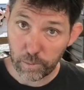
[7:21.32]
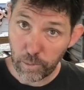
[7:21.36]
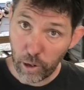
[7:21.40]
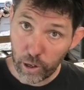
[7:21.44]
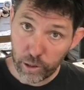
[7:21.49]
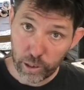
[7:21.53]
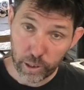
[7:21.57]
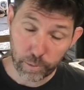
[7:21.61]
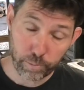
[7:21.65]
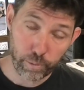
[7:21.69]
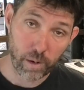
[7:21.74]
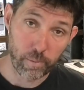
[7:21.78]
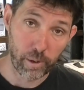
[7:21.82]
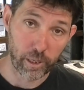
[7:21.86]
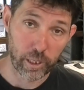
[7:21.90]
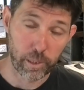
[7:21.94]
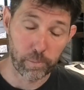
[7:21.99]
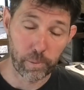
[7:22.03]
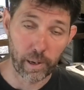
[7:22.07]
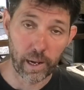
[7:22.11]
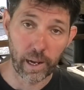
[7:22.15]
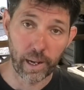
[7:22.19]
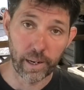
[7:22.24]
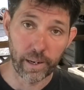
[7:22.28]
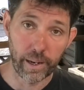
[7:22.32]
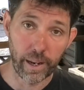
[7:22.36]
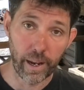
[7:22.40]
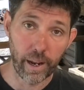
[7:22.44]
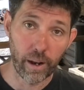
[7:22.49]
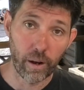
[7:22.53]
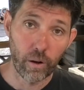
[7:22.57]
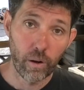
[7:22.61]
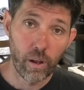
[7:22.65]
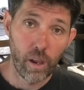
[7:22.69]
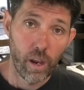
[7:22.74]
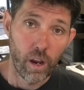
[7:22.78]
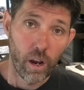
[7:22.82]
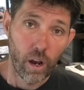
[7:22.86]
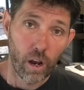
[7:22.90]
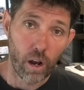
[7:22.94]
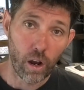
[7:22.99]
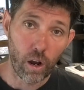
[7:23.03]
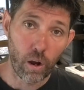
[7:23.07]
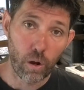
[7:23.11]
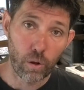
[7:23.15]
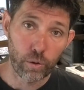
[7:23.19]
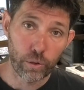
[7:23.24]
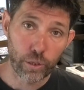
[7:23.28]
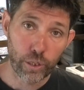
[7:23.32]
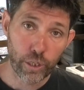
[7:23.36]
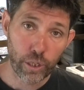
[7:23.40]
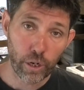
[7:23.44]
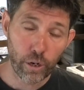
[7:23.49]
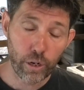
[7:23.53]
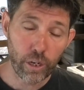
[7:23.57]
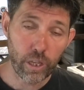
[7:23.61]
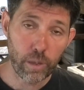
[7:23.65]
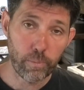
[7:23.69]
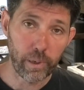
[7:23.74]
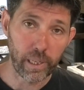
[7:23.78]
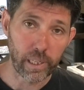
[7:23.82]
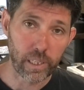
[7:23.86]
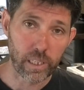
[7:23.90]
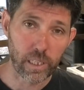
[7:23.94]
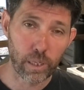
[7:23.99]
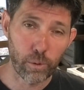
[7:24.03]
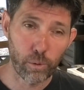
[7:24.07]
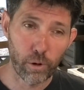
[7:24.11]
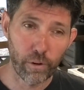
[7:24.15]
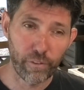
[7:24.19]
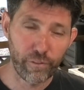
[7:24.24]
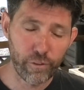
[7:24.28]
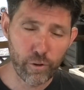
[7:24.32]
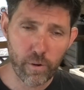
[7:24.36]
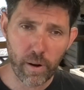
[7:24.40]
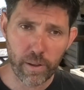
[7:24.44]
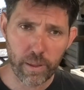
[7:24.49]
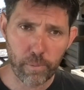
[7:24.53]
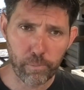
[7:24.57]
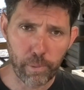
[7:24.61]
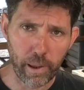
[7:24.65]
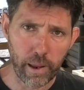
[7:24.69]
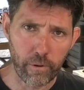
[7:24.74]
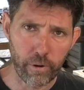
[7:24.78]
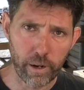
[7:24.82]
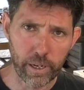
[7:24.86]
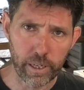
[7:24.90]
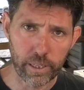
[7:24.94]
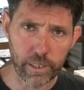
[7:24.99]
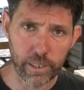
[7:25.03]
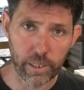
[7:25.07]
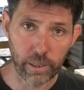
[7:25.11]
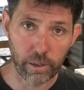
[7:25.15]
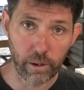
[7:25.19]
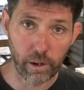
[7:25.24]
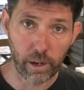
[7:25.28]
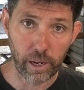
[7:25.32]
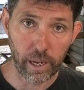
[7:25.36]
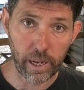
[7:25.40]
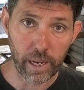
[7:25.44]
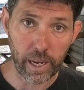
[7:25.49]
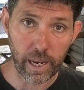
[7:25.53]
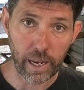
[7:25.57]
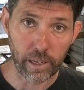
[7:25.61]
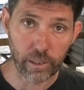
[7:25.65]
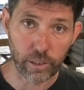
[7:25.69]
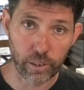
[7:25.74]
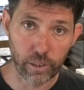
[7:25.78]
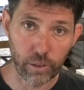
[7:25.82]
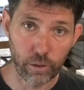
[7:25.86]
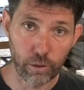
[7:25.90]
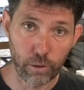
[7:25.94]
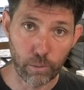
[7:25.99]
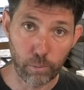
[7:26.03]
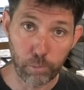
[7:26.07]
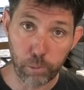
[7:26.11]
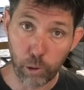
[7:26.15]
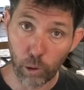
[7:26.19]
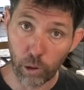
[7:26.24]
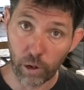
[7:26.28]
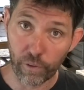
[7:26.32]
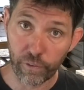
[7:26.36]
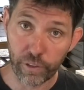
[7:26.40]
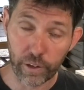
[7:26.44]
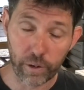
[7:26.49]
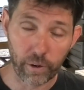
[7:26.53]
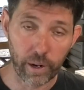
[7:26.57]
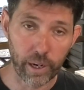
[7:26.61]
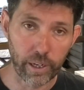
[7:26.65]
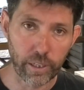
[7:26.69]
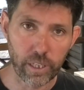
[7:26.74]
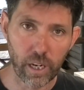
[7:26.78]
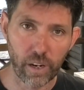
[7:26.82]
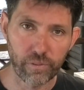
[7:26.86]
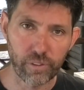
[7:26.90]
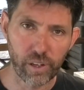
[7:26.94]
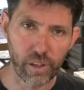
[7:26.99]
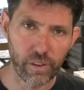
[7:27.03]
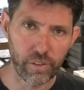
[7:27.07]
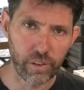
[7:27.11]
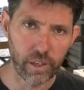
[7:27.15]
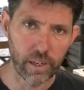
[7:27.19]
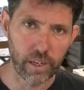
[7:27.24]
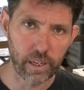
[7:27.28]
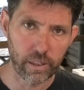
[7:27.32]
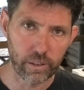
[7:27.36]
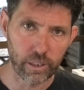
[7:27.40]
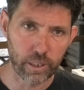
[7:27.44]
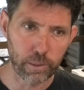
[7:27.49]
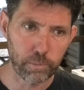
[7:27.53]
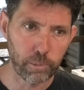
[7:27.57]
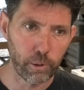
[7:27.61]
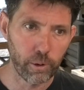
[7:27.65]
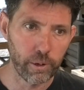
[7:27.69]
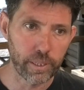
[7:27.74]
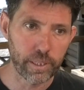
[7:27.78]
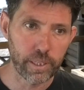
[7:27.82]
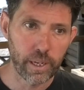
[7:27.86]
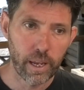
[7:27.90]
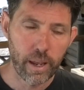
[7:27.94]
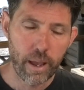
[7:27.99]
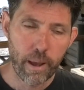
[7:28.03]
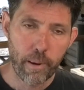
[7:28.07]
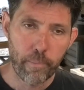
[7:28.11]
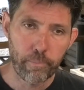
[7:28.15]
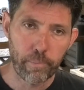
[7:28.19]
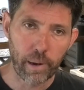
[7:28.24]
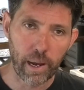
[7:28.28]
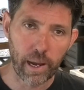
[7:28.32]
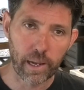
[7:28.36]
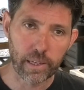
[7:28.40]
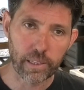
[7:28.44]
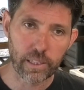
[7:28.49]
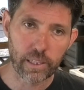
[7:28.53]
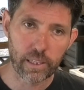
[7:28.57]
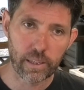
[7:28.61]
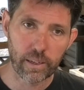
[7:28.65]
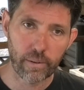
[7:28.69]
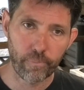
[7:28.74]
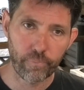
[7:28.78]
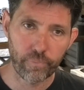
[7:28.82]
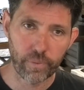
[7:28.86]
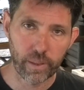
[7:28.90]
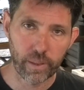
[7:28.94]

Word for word: the motor's pretty much apart now. I'll show you the bits. There were a few other bearings that I had to pull off the crankshaft, I think, at this point, but,